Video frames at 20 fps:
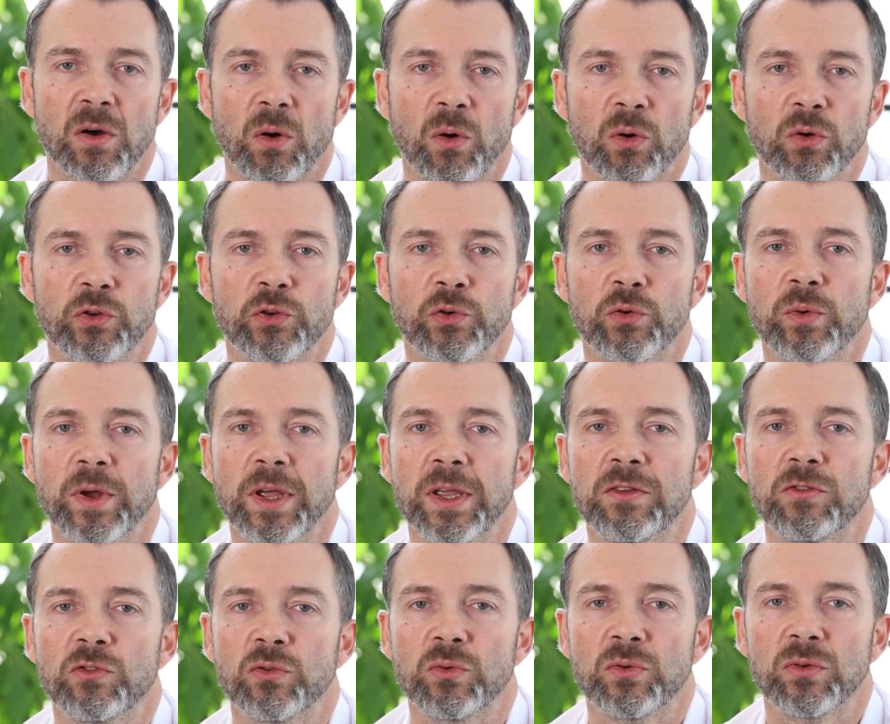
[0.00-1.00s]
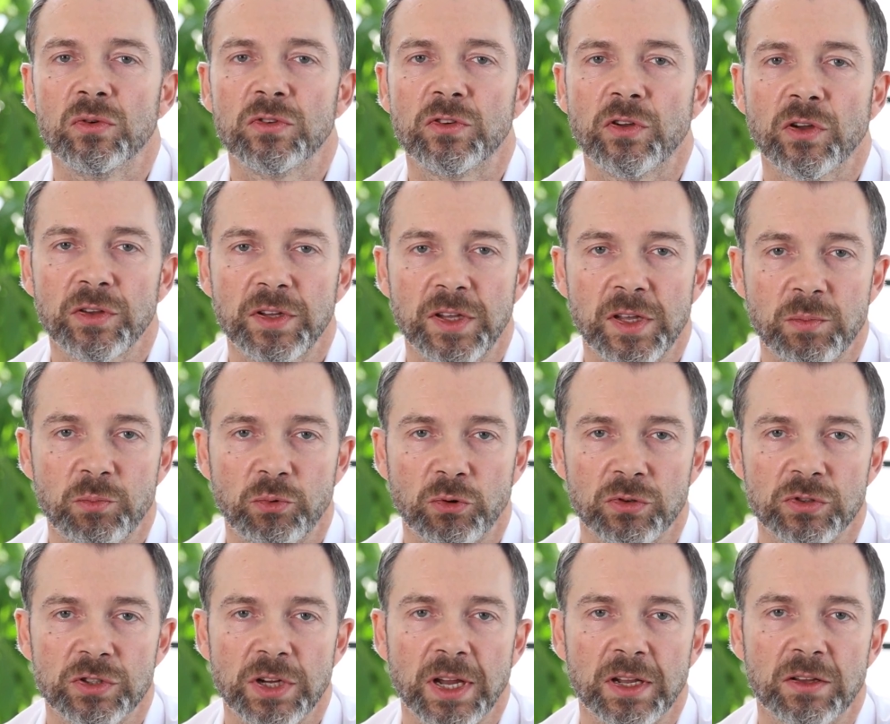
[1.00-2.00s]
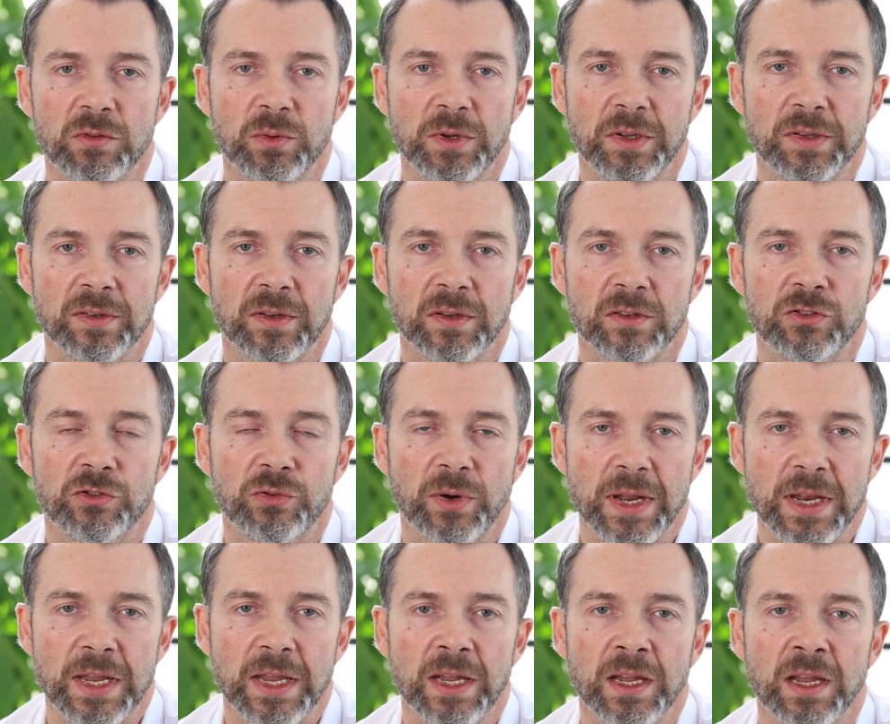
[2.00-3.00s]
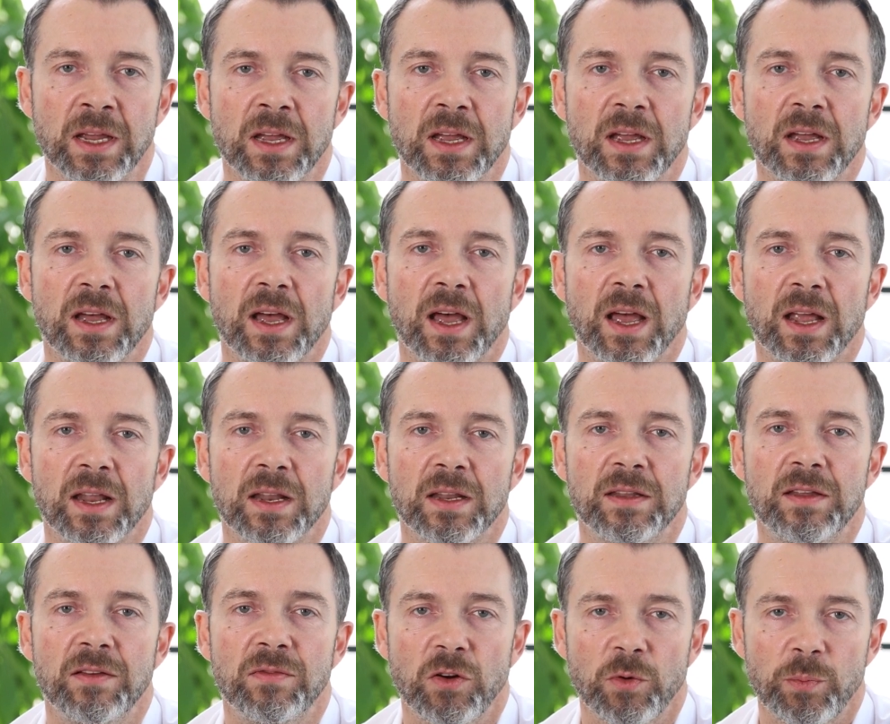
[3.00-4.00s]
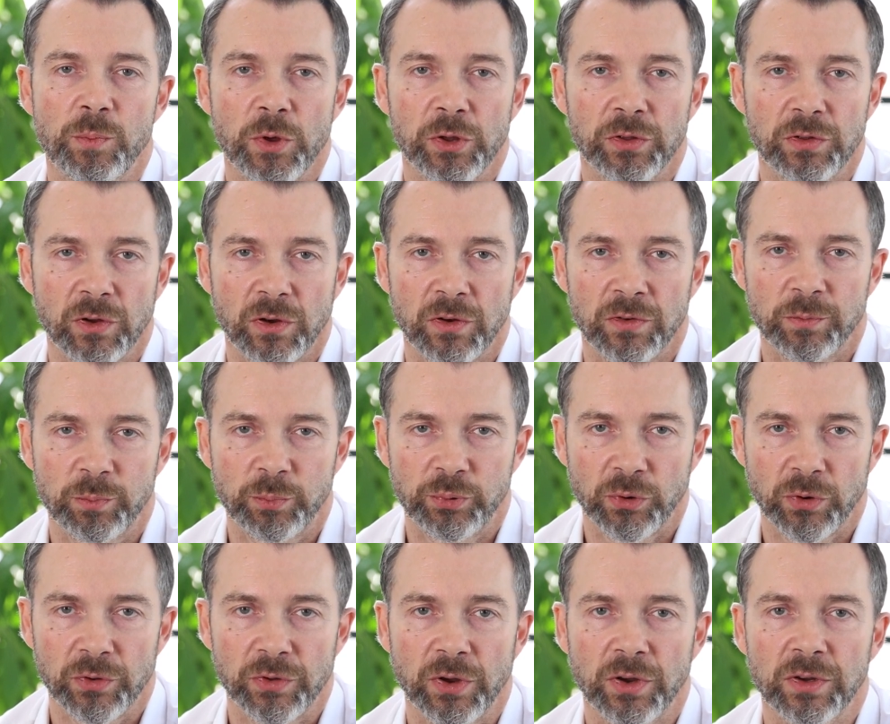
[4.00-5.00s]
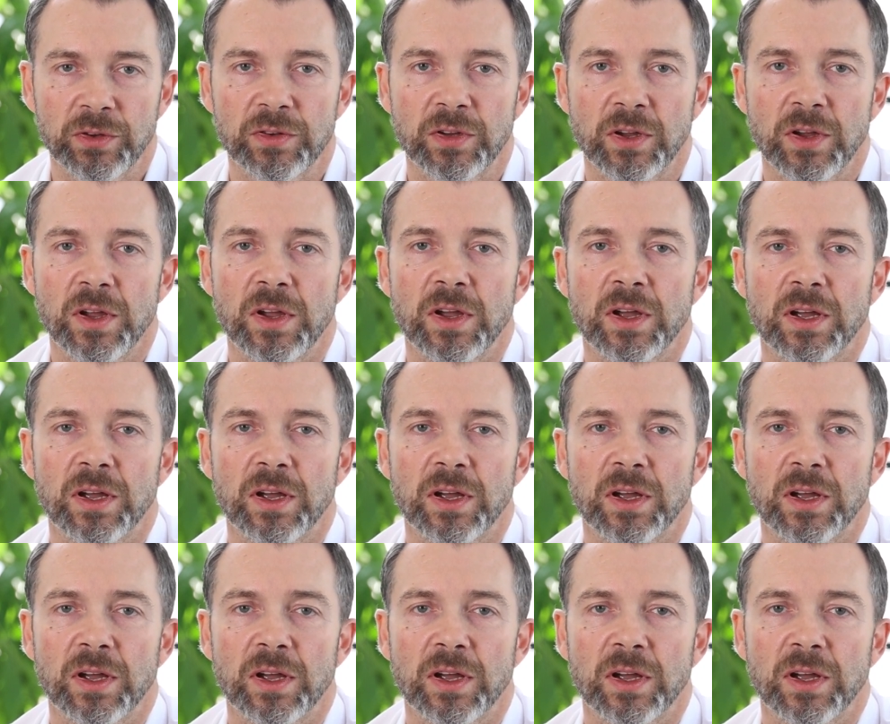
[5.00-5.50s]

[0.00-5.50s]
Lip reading: all the way to turnkey project with training and development of product